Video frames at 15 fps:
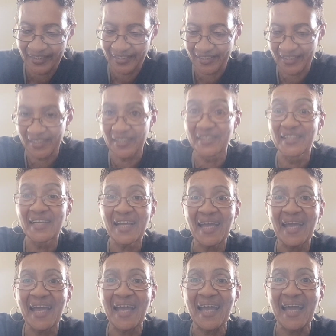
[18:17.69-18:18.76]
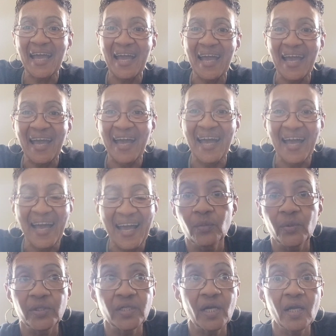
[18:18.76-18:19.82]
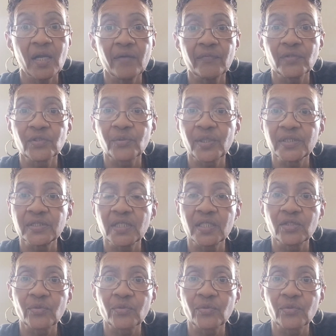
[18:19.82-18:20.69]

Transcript: Okay y'all have a great day,